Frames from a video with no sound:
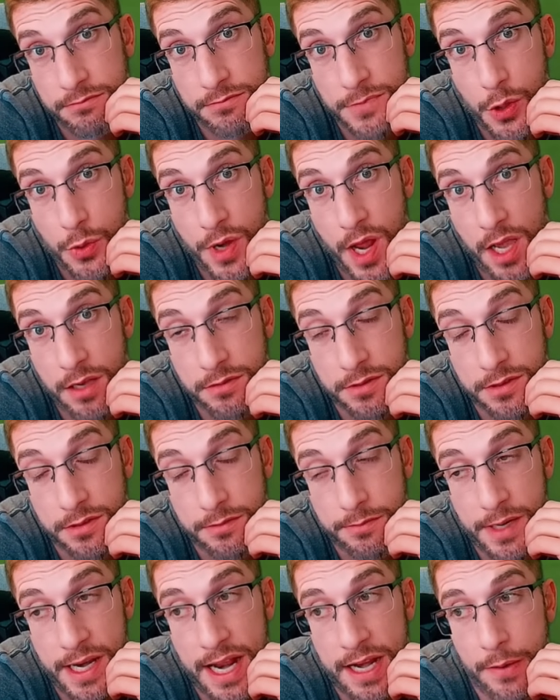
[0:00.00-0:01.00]
Who
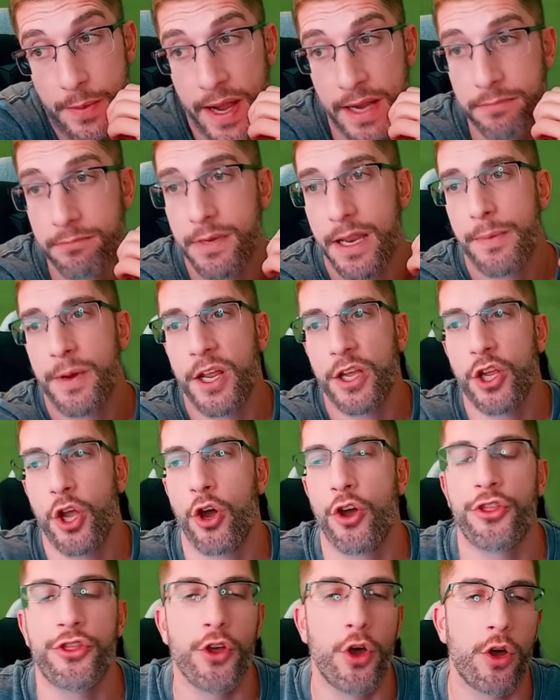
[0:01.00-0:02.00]
knows? But anyway, let me know
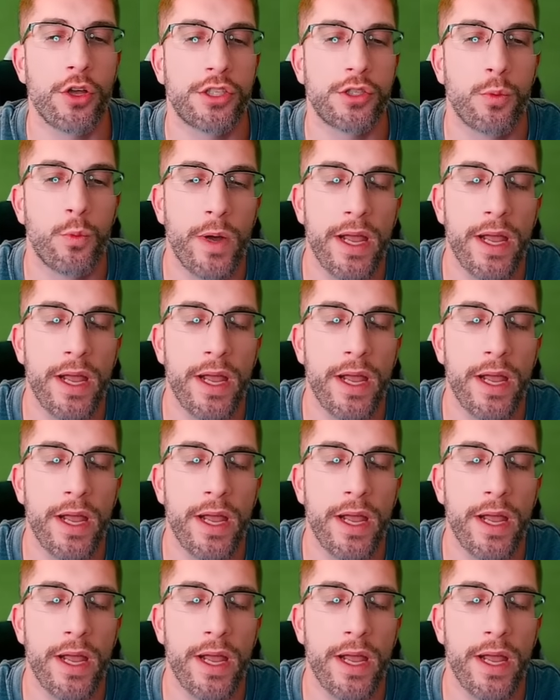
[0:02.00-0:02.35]
your thoughts.